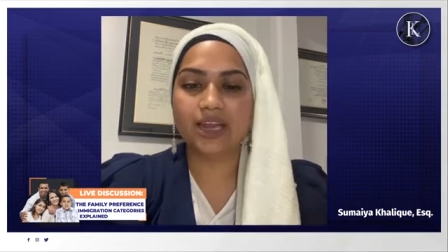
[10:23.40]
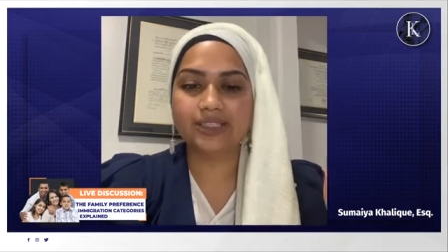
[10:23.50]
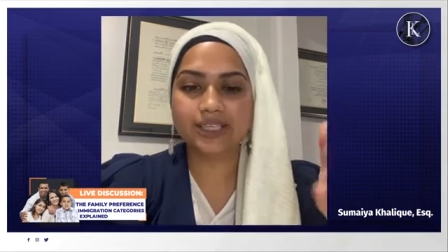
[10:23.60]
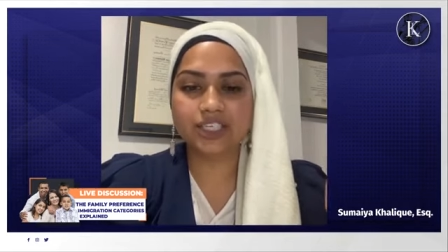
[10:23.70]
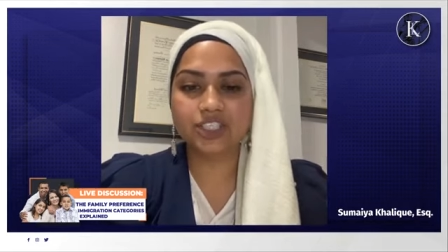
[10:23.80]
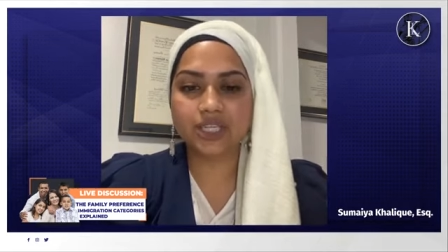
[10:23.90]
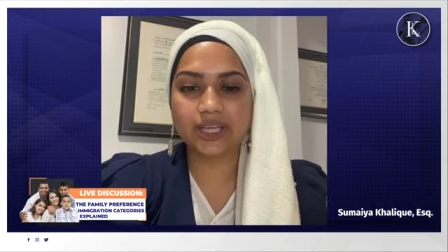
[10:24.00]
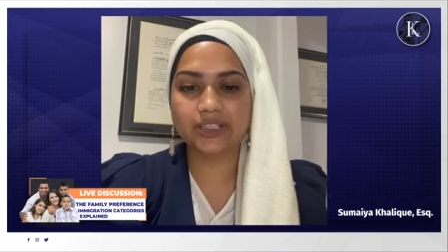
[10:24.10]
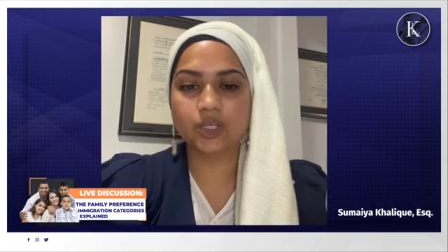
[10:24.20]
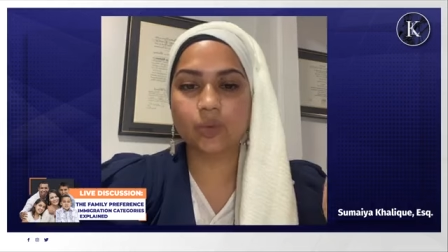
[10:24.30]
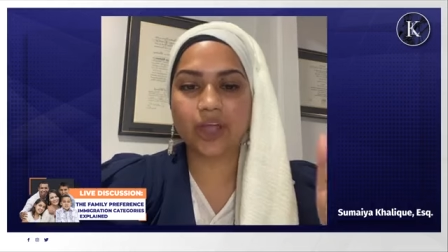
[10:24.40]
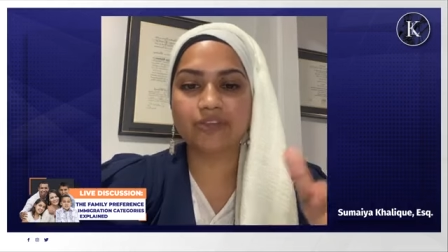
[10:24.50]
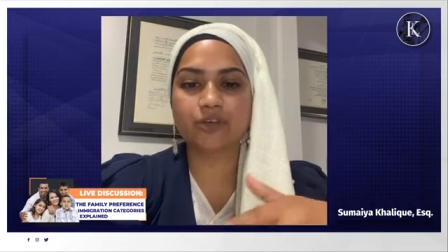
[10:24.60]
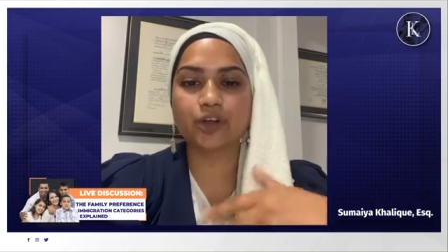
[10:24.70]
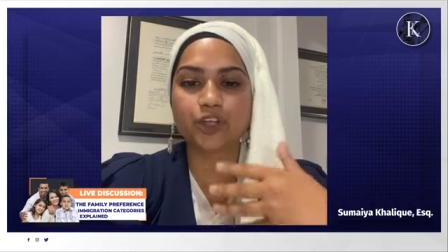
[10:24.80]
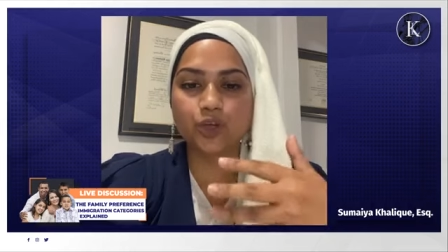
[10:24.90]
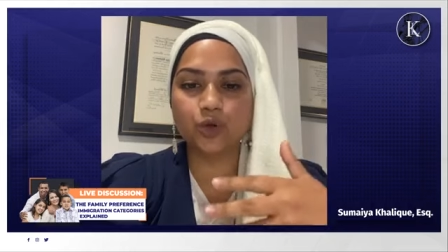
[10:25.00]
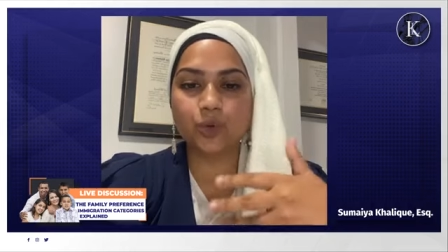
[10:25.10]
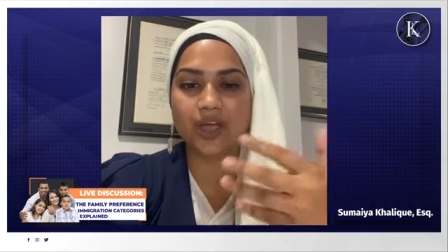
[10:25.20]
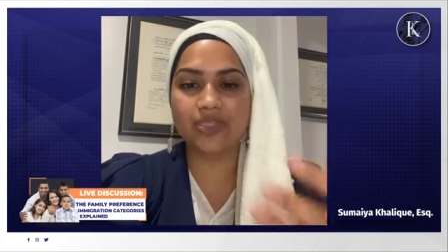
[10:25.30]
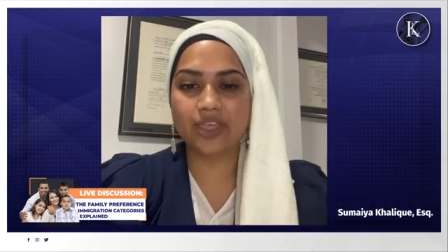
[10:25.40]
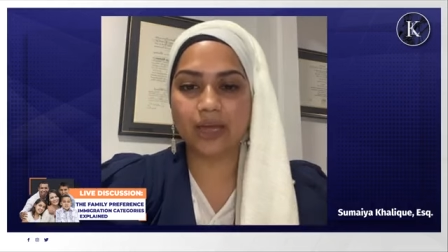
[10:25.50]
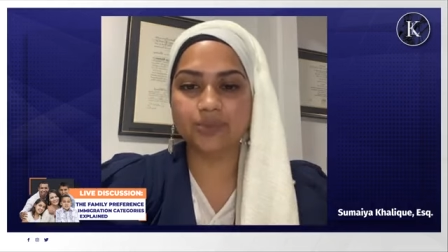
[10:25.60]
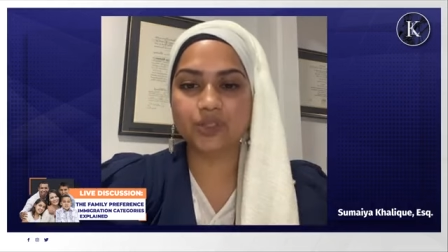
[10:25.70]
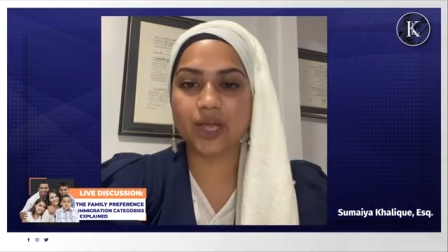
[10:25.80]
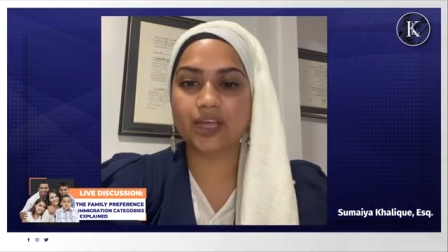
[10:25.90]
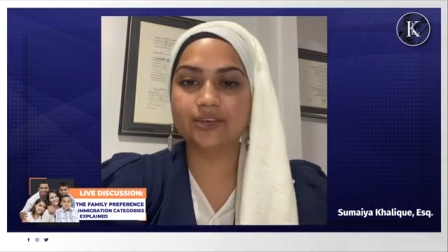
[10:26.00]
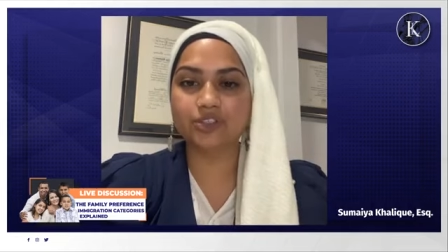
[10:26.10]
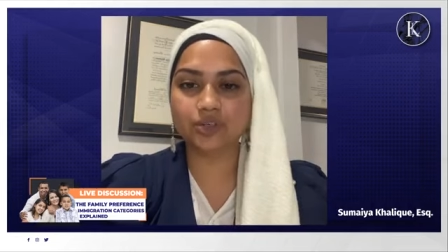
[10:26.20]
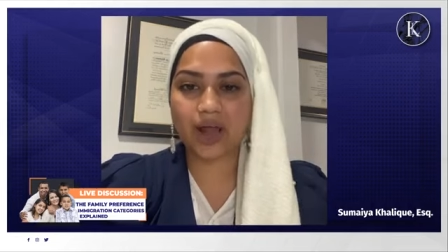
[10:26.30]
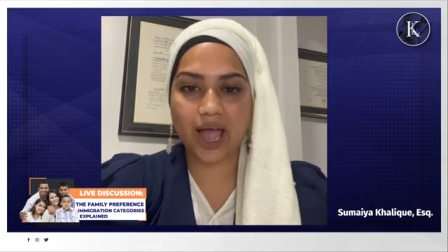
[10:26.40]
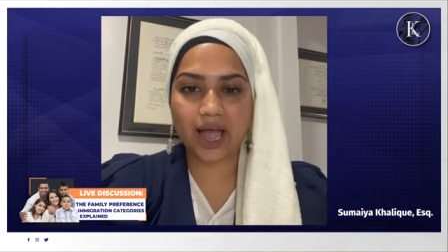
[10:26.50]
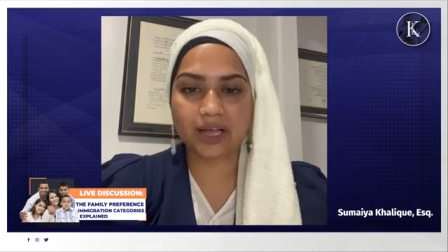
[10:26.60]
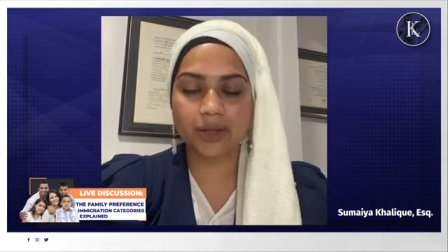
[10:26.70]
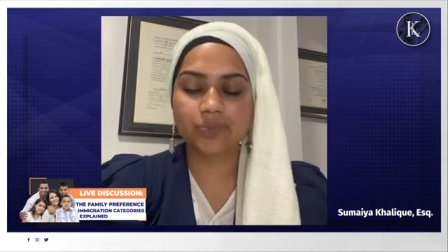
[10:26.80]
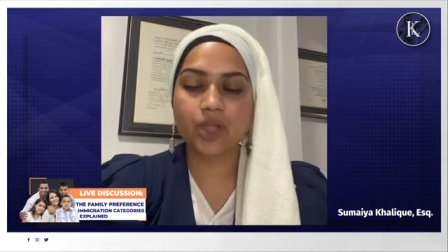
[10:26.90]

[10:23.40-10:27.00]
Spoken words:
And essentially it's a way for you and them to kind of track